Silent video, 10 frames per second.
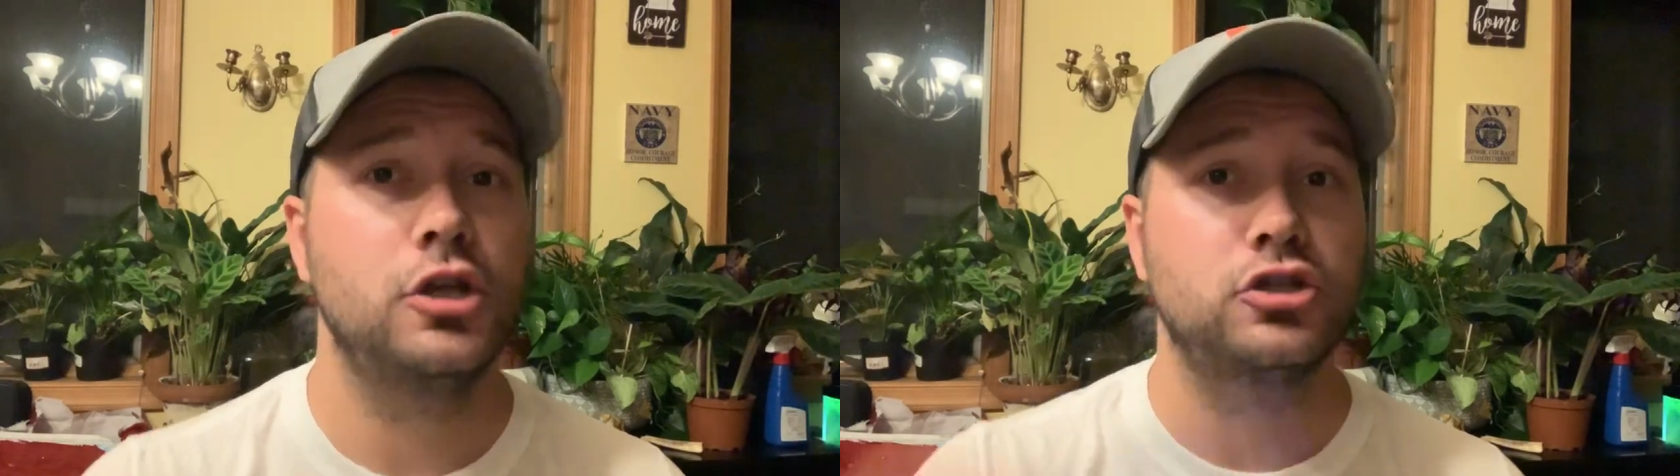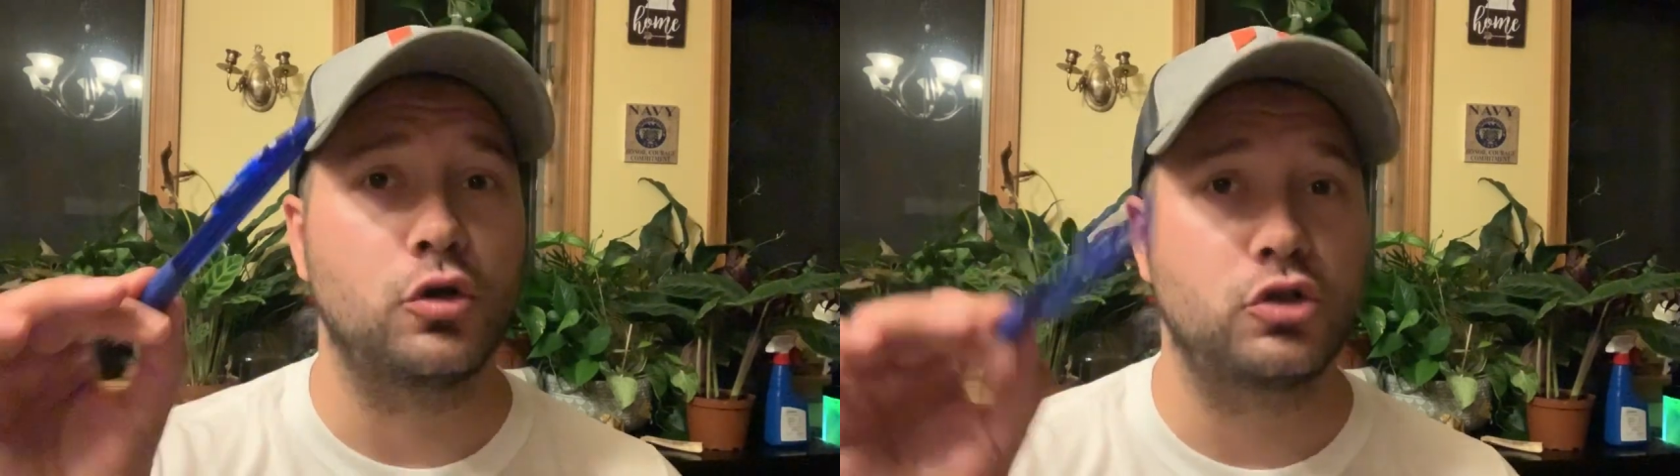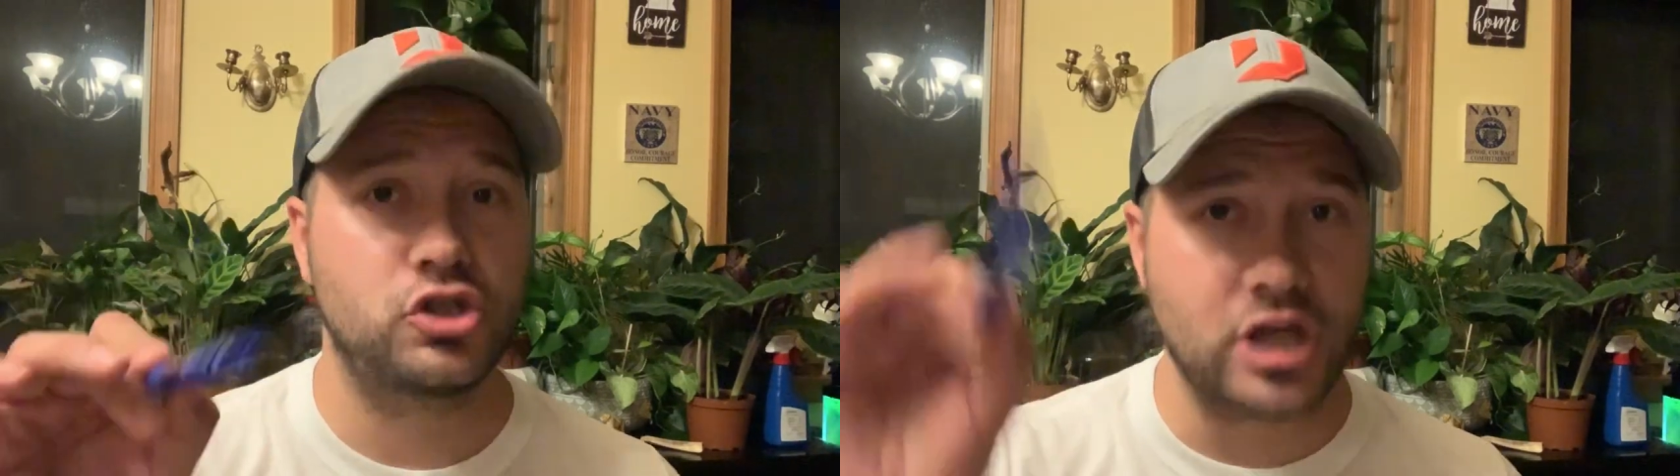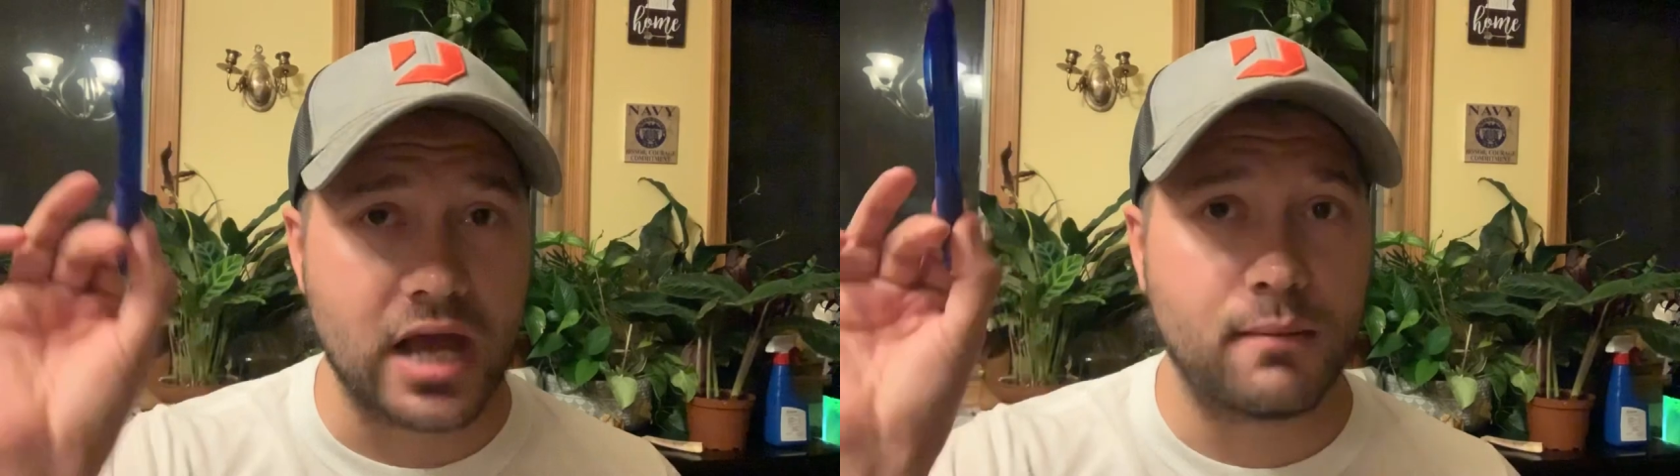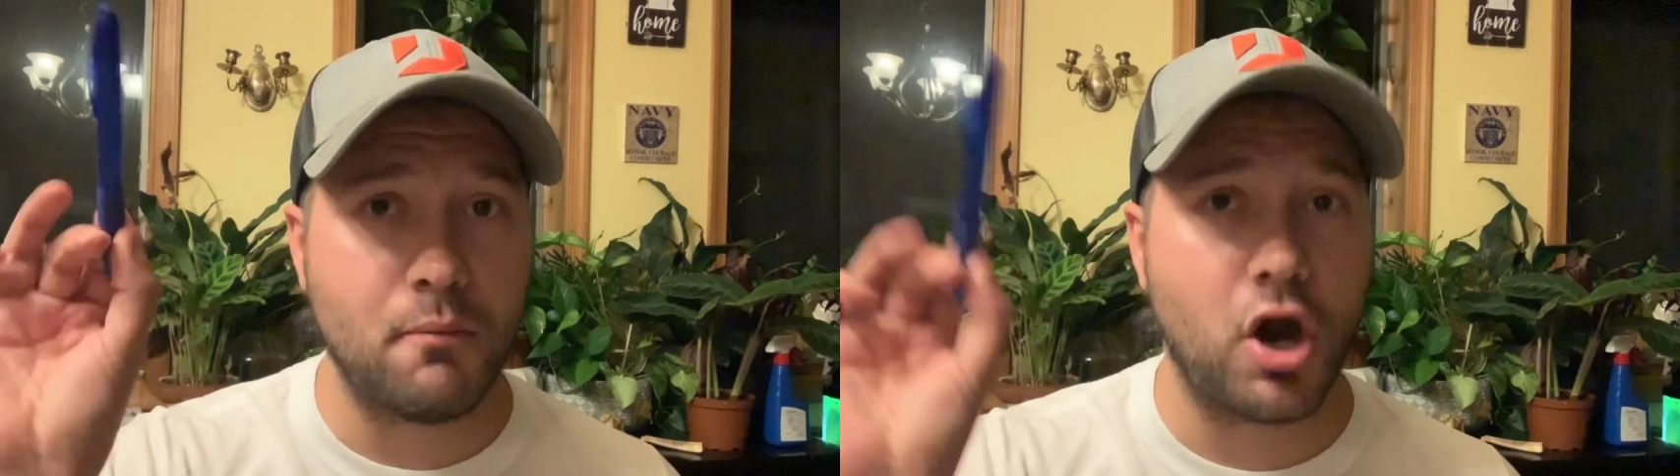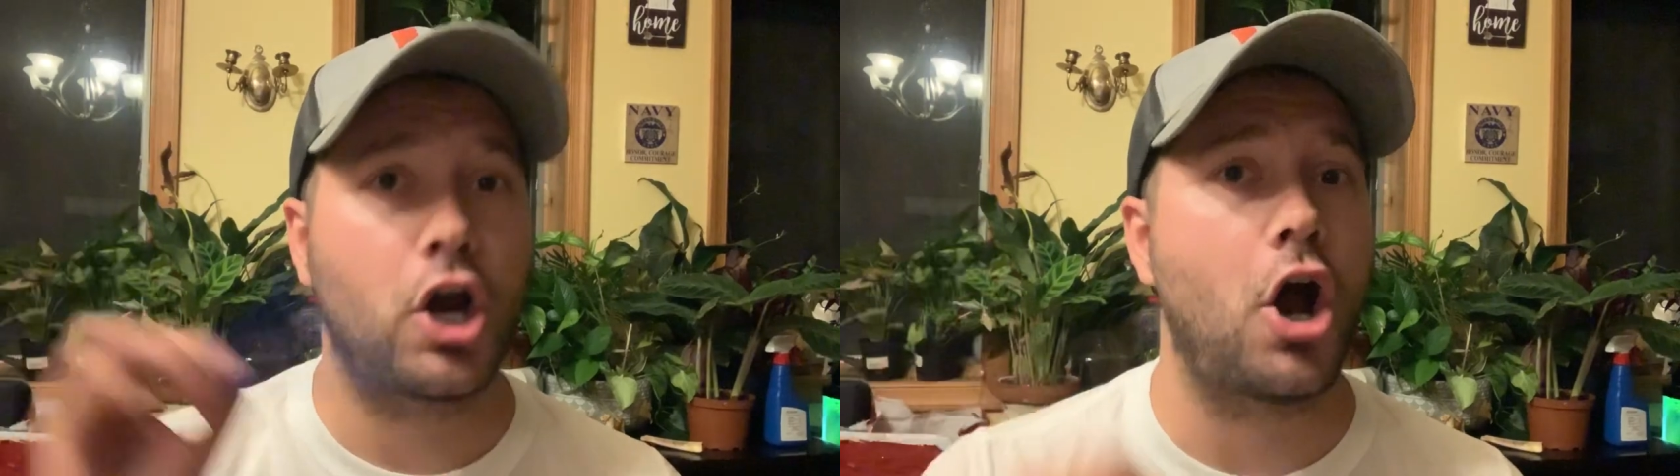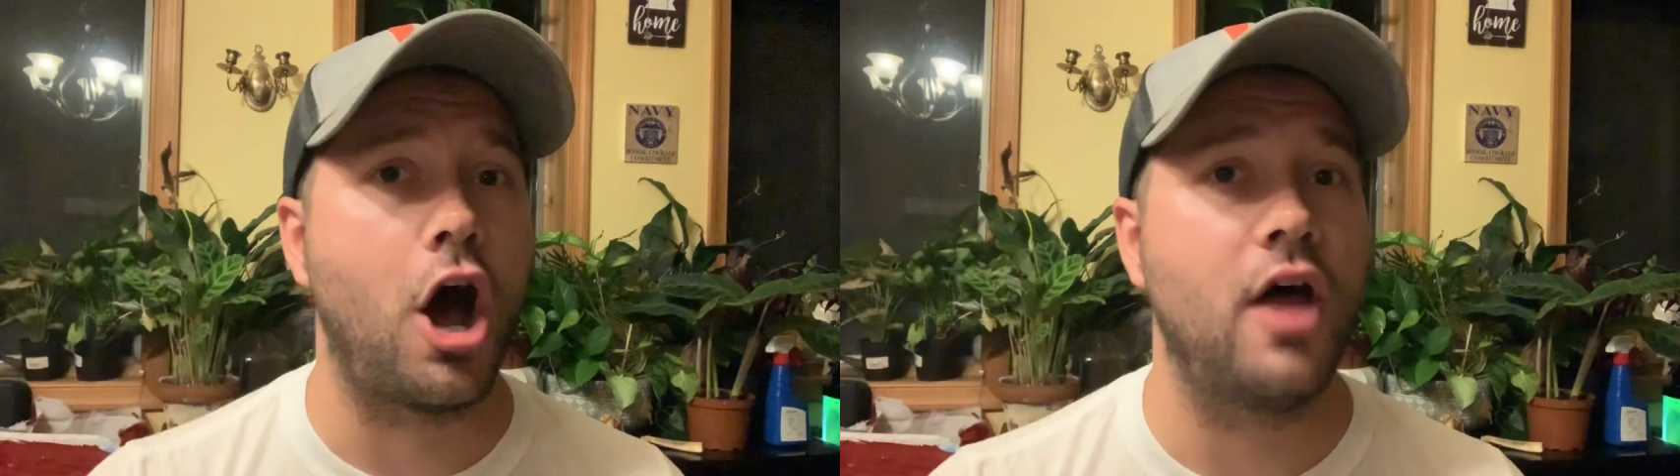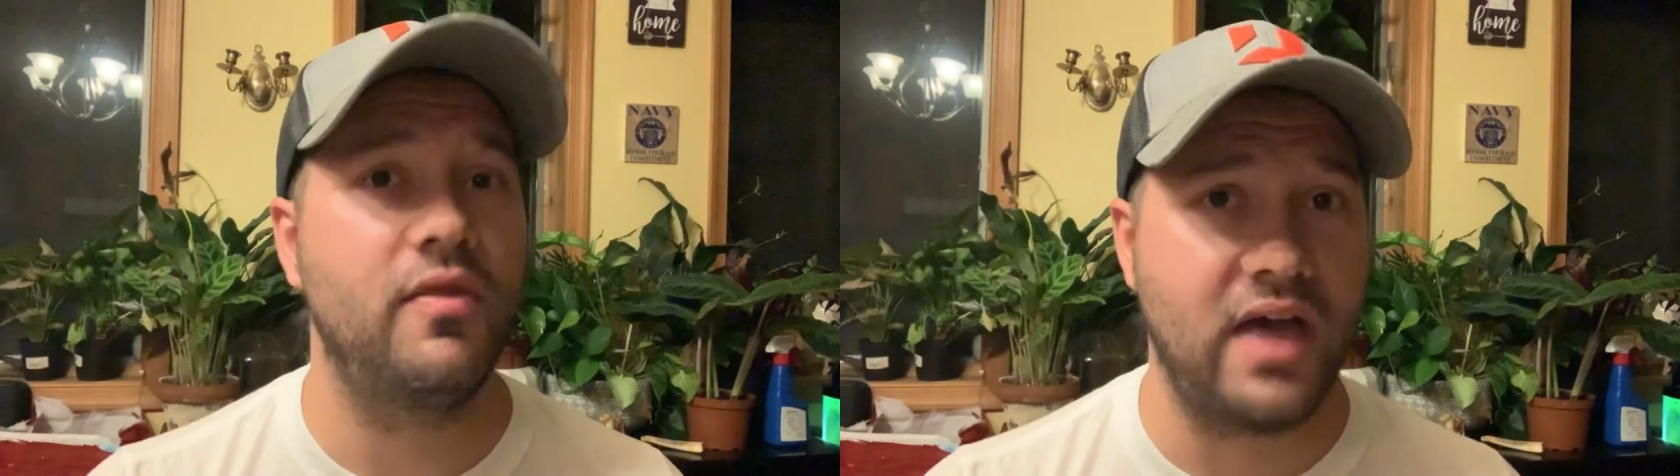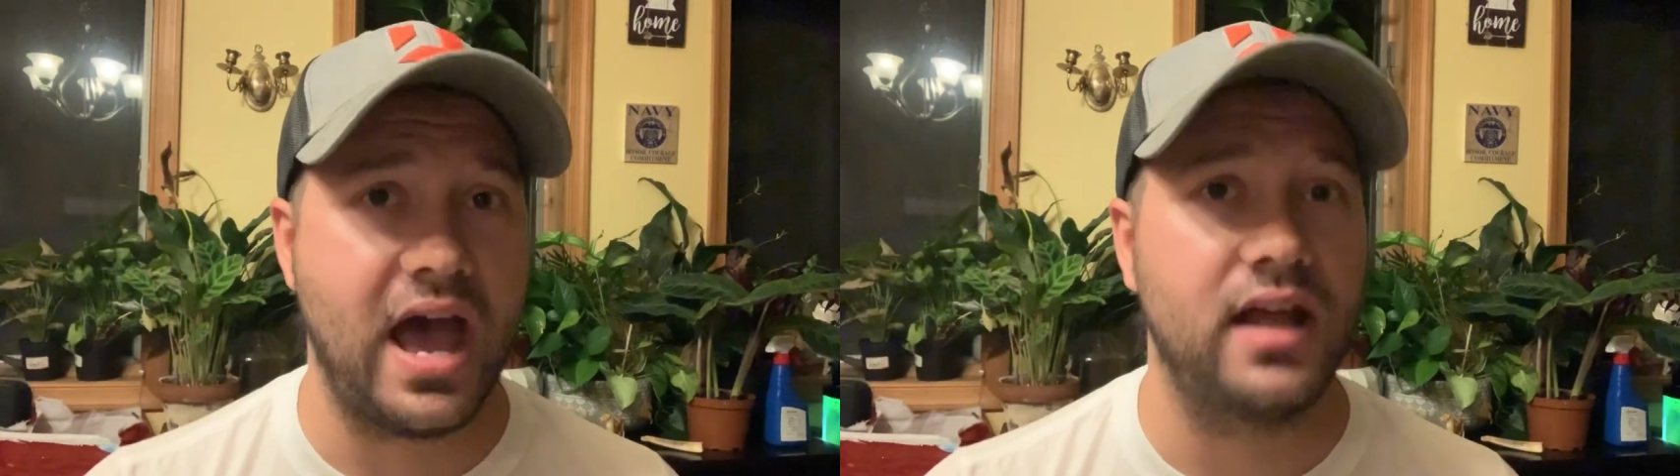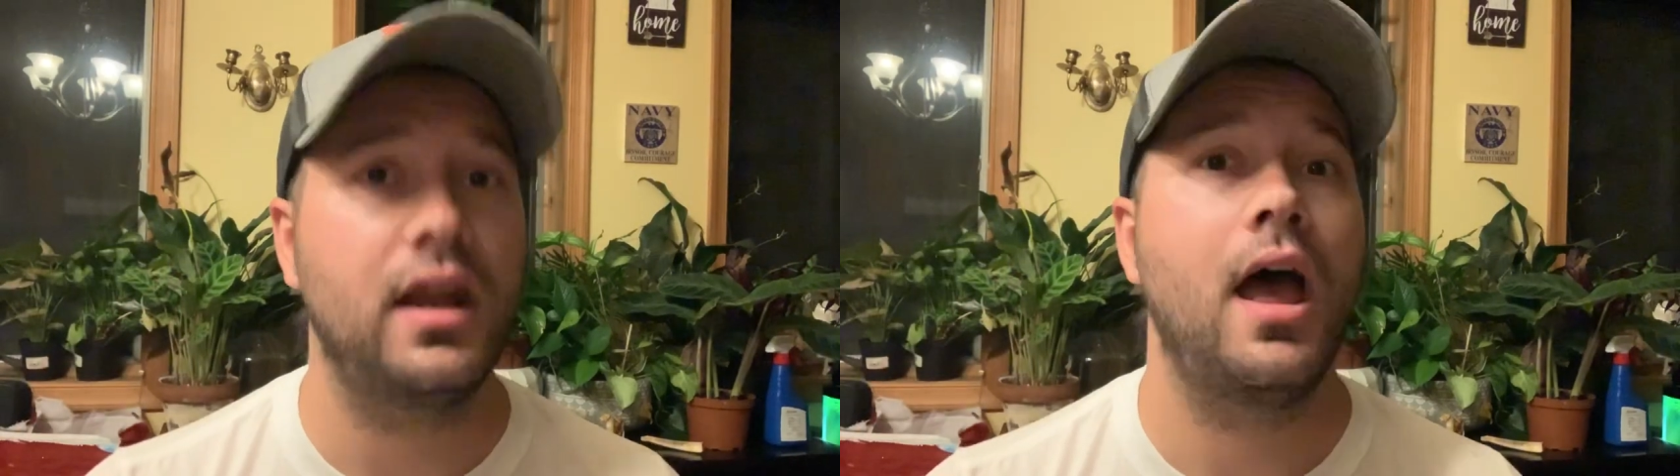So check mark on
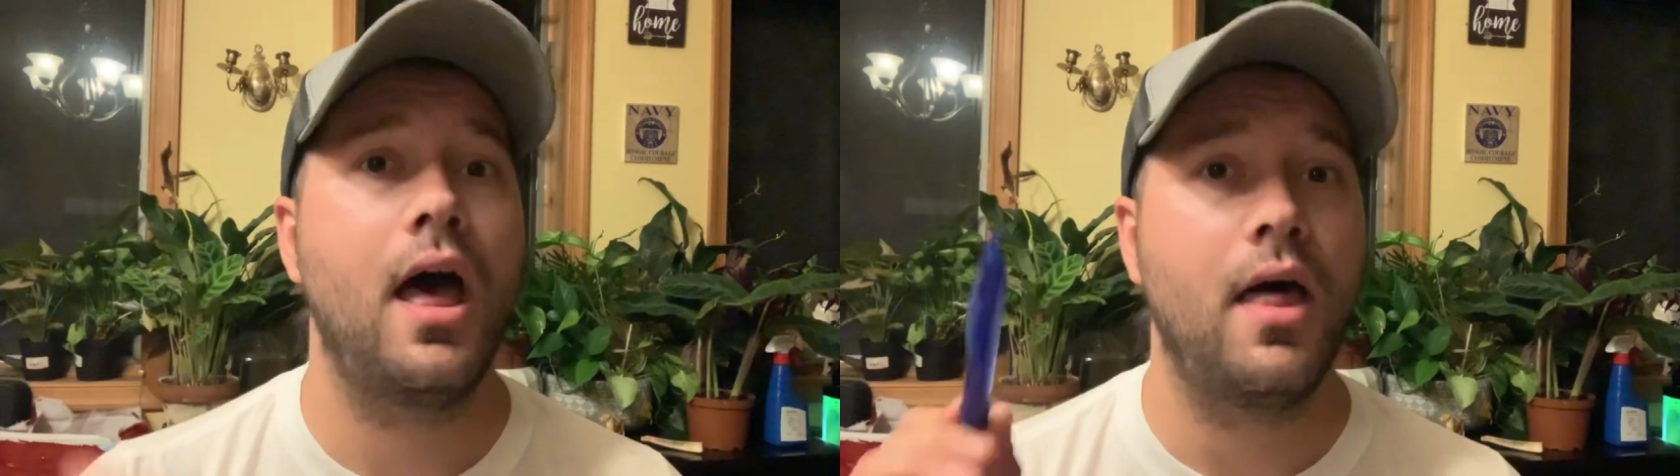that.